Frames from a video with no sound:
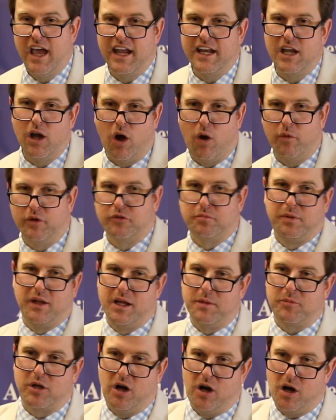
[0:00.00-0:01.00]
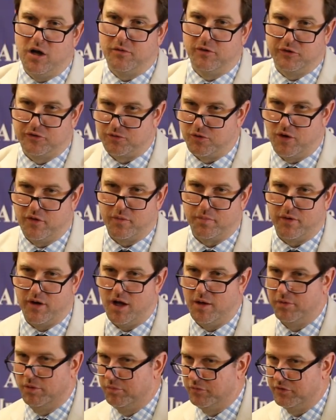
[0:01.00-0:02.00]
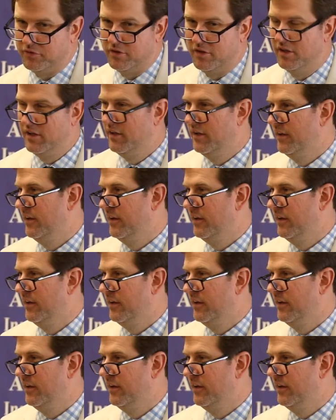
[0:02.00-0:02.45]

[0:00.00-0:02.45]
And he always blamed Congress for all the problems.